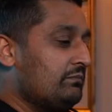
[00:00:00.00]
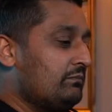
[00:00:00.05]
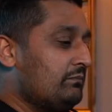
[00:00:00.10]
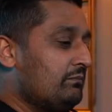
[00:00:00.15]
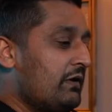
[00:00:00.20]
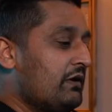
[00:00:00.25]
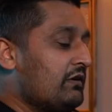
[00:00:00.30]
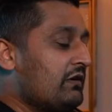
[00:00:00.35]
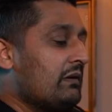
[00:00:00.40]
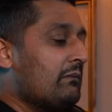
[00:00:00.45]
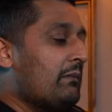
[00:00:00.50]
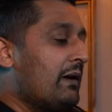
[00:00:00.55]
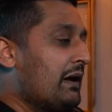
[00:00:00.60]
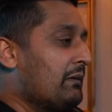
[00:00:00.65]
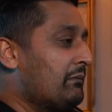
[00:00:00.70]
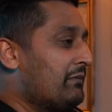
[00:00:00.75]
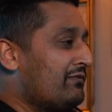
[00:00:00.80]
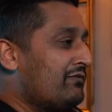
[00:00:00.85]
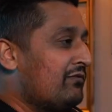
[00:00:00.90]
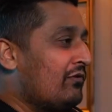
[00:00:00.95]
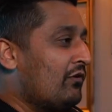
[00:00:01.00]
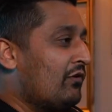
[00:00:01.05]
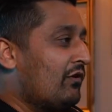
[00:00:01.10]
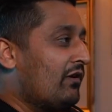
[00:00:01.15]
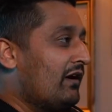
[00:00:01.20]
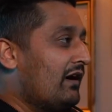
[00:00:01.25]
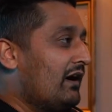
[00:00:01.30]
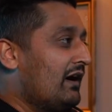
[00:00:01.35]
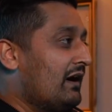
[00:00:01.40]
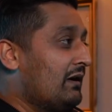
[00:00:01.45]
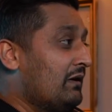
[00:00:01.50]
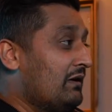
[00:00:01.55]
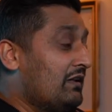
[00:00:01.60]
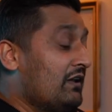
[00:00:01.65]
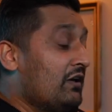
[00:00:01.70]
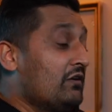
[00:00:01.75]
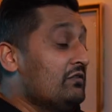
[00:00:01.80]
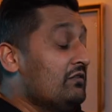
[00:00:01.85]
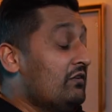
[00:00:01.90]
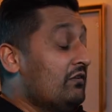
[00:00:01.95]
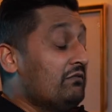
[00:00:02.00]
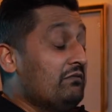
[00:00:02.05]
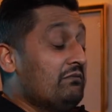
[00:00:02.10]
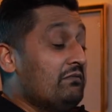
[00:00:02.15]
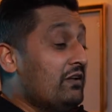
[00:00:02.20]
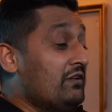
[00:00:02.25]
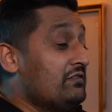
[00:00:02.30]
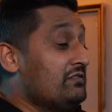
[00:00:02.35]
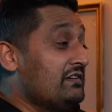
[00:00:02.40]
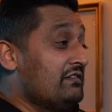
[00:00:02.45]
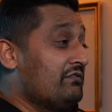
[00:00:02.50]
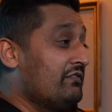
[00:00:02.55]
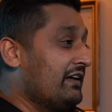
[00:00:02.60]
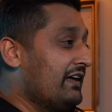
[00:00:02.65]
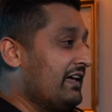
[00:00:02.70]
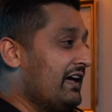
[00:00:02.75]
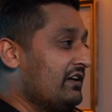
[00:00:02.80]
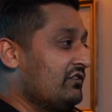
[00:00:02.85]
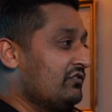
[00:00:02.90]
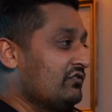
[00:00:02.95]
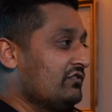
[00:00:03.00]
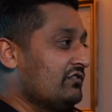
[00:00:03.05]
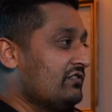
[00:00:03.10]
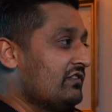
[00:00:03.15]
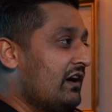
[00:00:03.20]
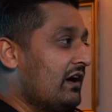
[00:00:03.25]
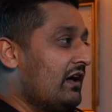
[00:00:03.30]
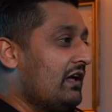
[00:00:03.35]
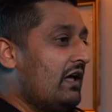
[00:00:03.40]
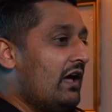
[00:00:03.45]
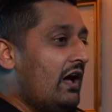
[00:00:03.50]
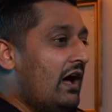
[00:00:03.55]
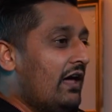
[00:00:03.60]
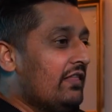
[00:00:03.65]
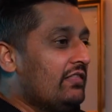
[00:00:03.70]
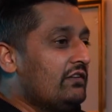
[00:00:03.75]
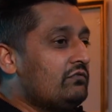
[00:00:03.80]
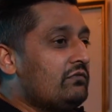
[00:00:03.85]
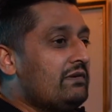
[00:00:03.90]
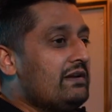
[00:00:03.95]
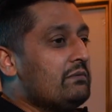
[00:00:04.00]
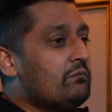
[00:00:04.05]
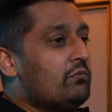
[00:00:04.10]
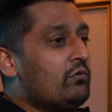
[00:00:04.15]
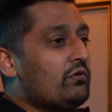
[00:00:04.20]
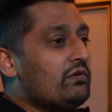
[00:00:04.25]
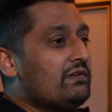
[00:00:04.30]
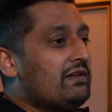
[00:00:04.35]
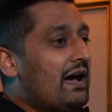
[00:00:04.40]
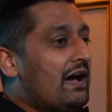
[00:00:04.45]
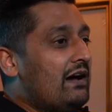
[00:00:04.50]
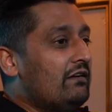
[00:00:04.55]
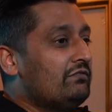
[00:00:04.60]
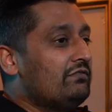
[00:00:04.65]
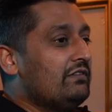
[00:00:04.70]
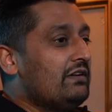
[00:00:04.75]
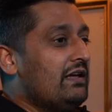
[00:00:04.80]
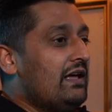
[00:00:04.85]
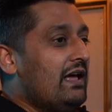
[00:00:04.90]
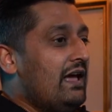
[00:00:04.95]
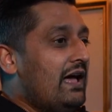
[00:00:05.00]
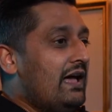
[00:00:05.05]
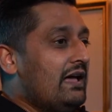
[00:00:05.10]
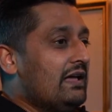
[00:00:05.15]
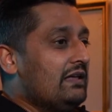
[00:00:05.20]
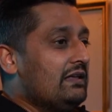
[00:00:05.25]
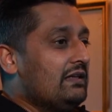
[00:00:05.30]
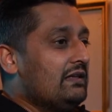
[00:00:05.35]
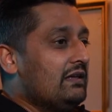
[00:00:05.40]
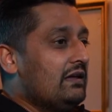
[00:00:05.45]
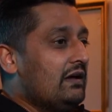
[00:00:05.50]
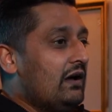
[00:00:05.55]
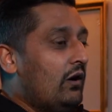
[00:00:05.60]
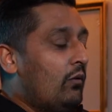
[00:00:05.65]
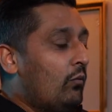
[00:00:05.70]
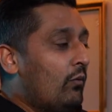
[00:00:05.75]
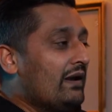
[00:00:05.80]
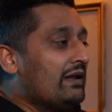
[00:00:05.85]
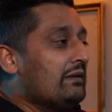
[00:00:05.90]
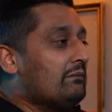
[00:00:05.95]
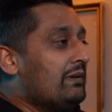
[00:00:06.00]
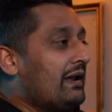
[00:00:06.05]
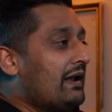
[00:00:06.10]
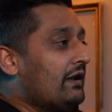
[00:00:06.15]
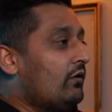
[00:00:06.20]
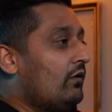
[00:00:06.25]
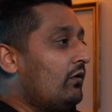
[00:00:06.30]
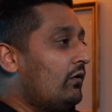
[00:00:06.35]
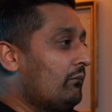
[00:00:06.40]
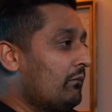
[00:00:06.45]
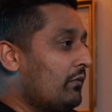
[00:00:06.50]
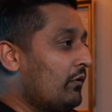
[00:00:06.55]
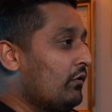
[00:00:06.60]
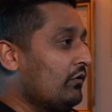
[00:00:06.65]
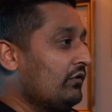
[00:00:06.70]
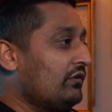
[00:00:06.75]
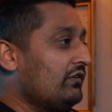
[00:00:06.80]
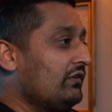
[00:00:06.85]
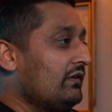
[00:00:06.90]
spoken about it before, on loads of different occasions. That I think it's really important to have a wedding planner on board